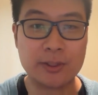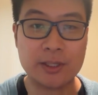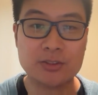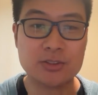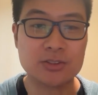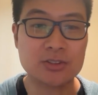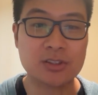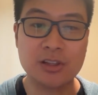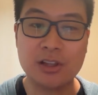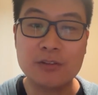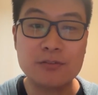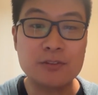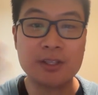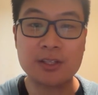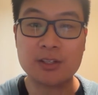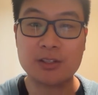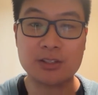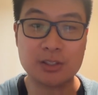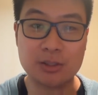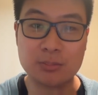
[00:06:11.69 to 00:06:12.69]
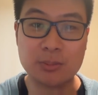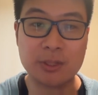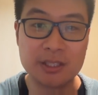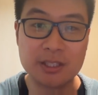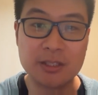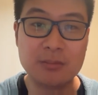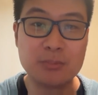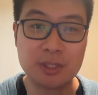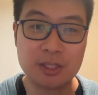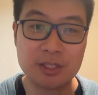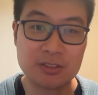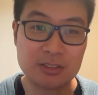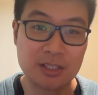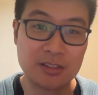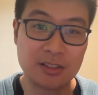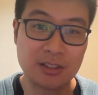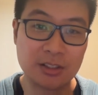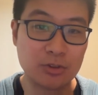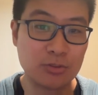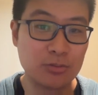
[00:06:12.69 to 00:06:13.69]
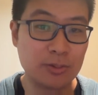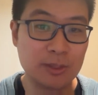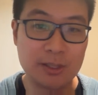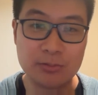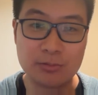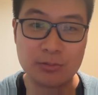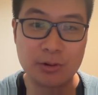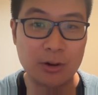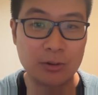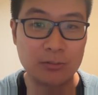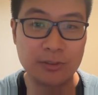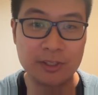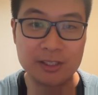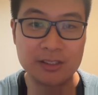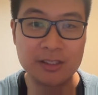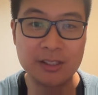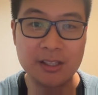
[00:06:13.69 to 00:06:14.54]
I'd just love to hear your opinion because I think you've been involved in.